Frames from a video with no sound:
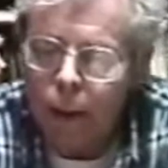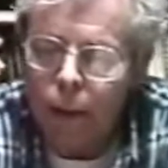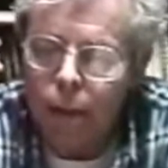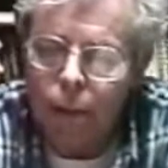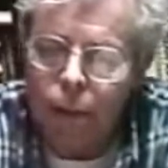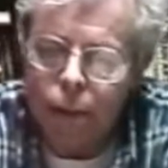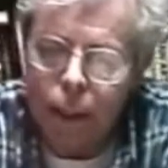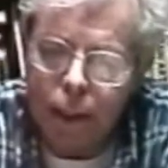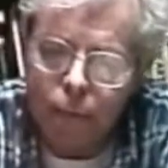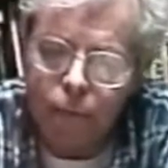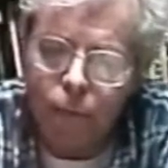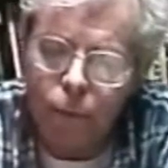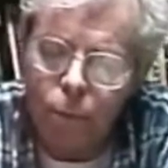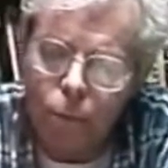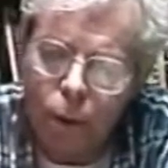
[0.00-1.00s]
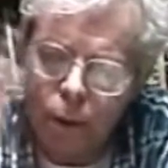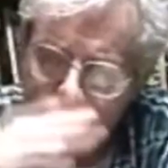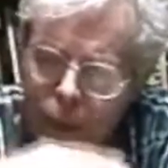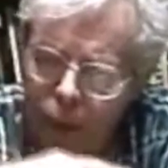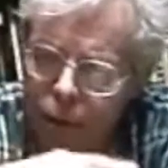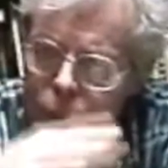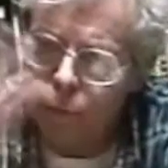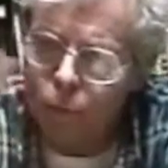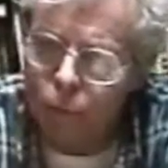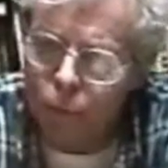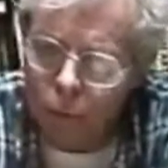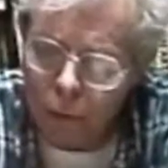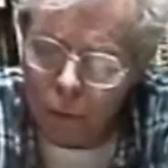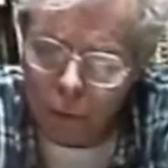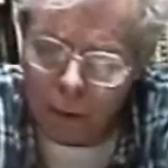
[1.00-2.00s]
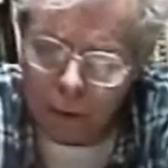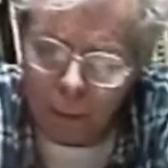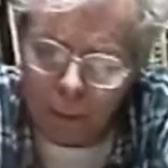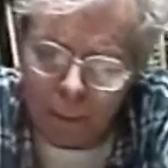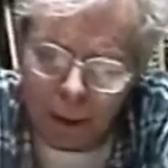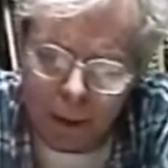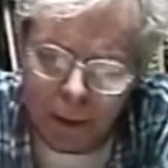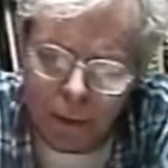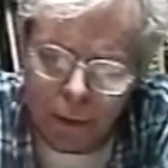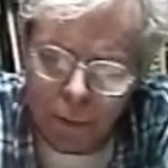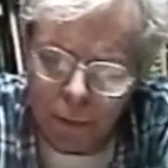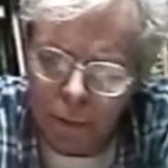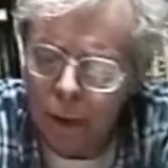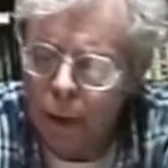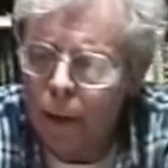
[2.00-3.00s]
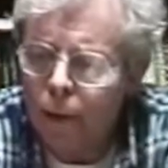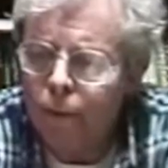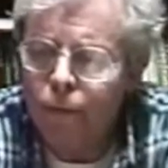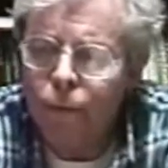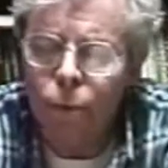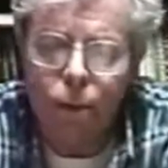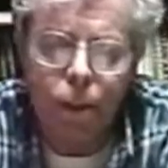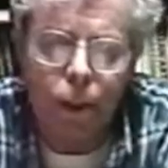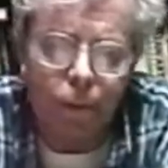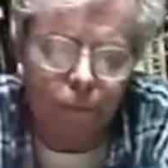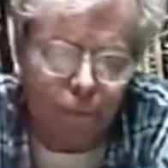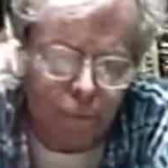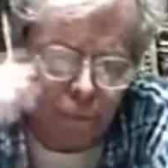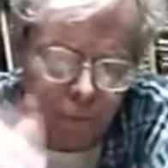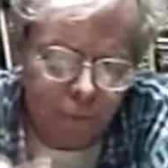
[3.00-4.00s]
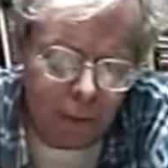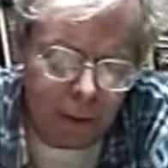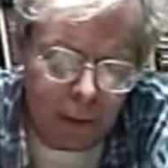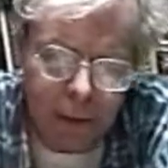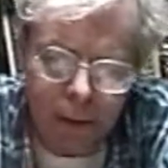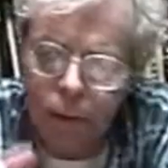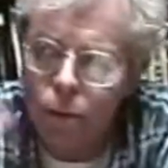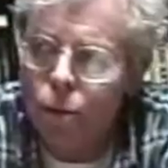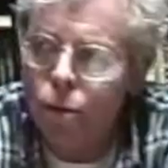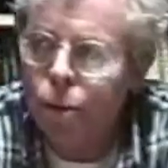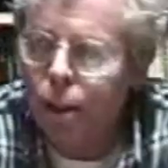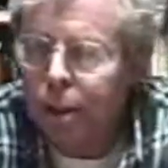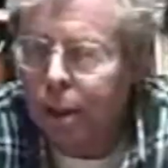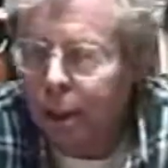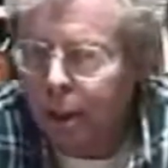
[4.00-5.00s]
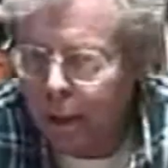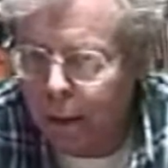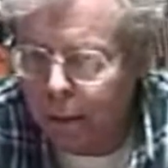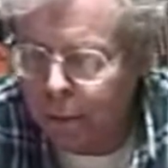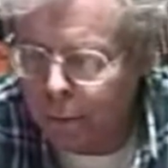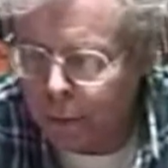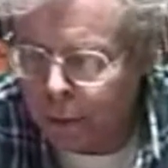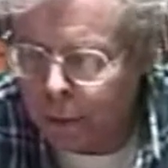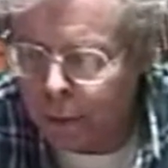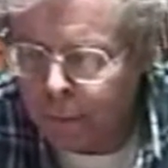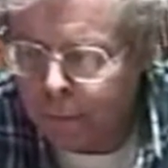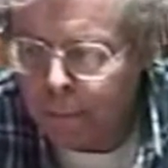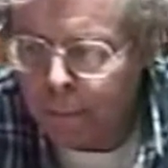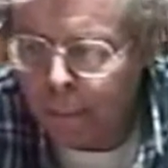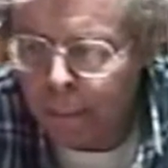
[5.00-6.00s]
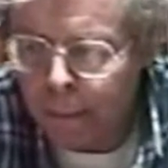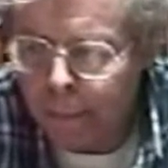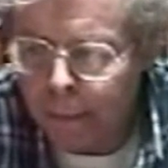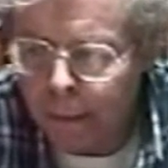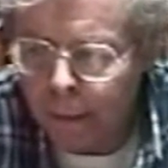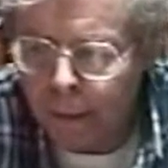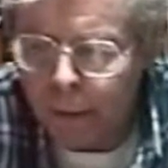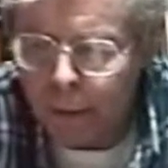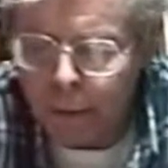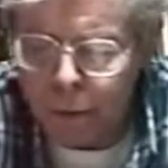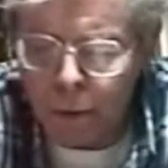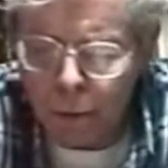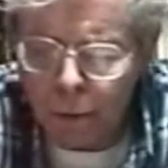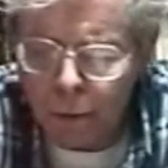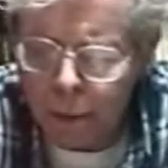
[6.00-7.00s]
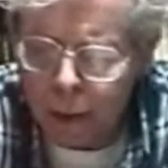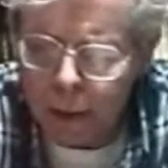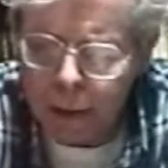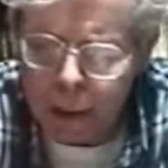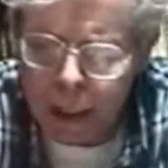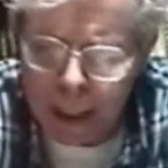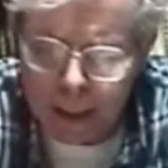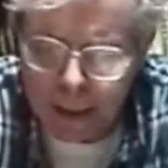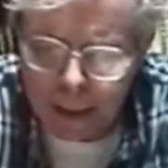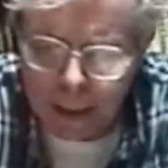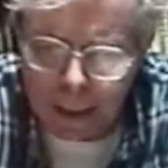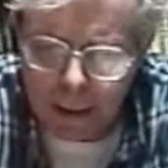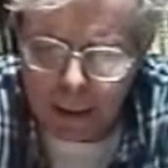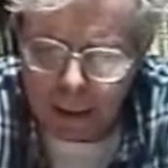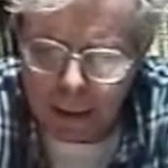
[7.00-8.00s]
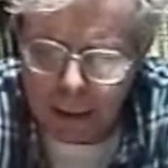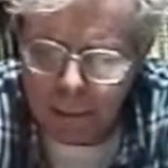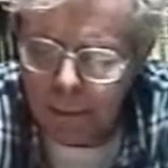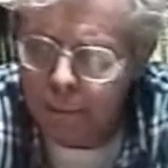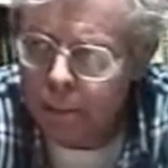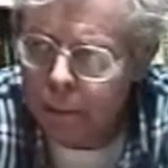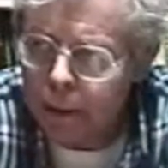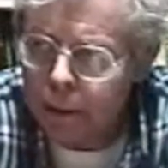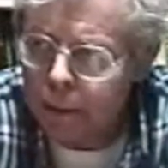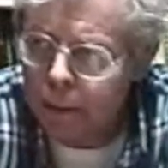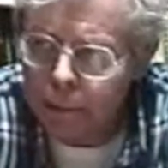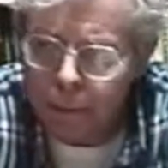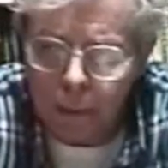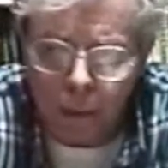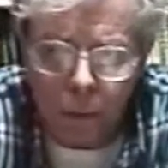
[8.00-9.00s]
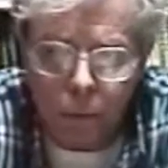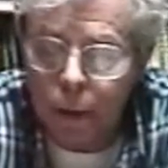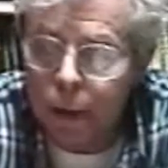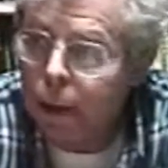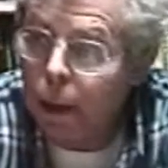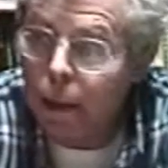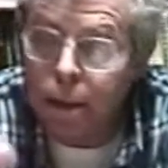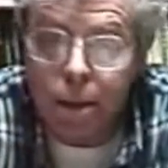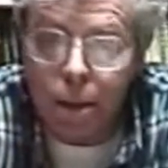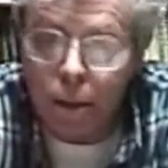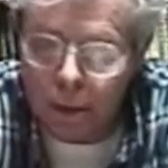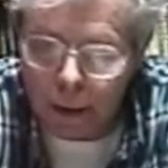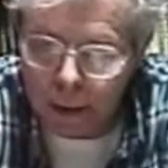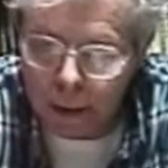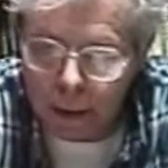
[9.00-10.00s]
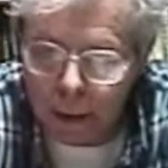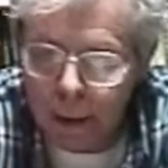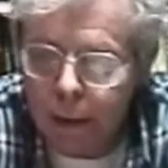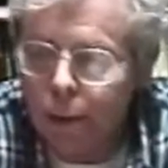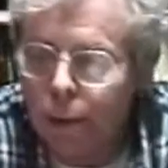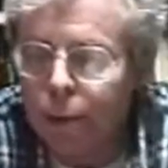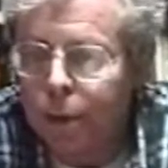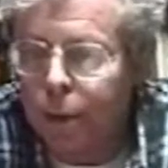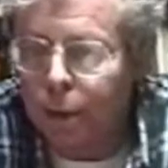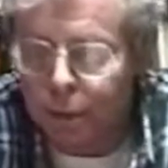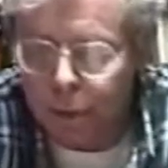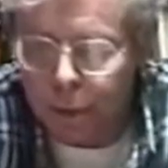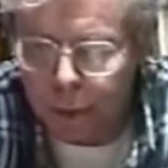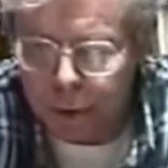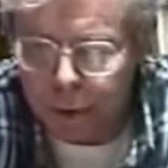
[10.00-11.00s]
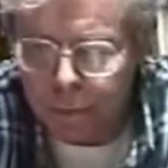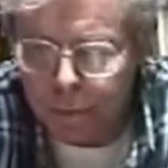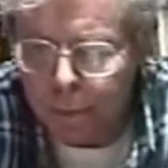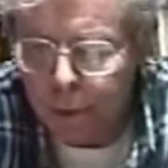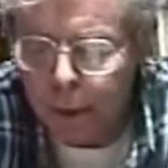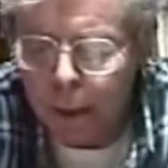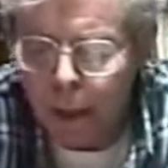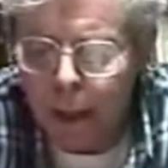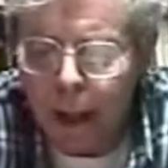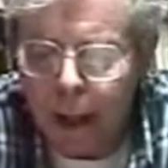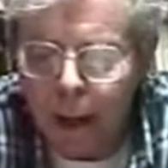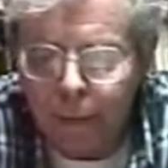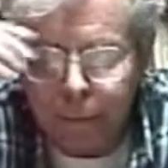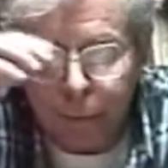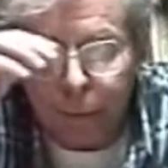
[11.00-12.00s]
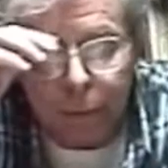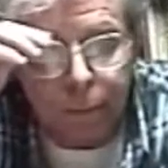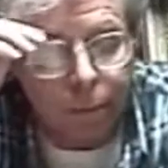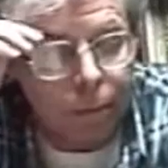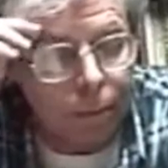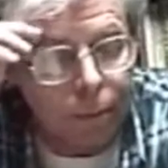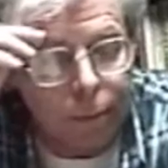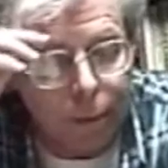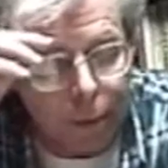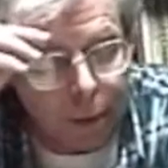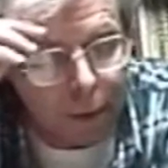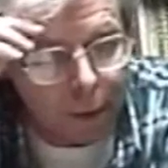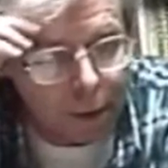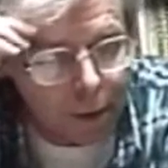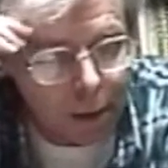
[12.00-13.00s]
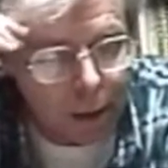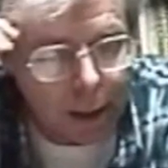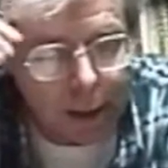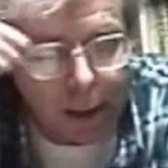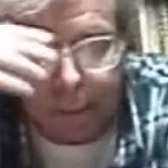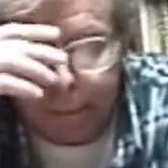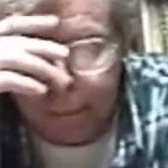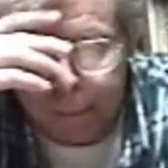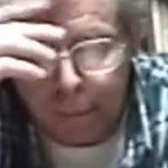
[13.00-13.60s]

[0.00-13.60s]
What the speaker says: The dates for the Renaissance overall, I remind you, 1450 to 1600. So it died in Italy, but only got started in other countries after this time.